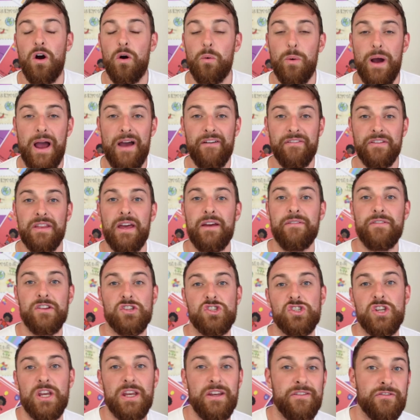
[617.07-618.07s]
or whatever they've
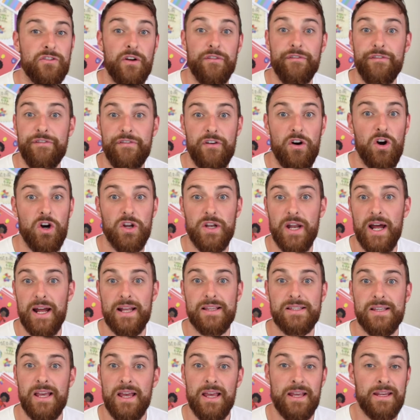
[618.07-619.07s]
achieved on
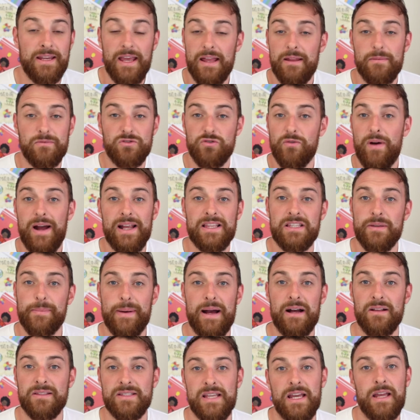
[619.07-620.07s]
Fortnite. Get them to write
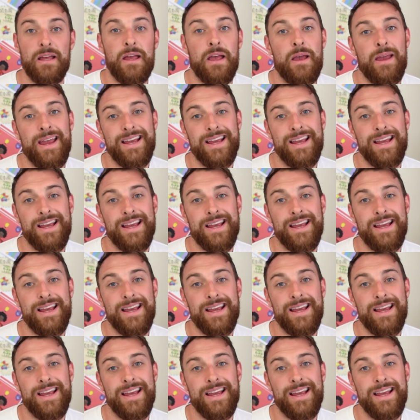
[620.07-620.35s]
about it.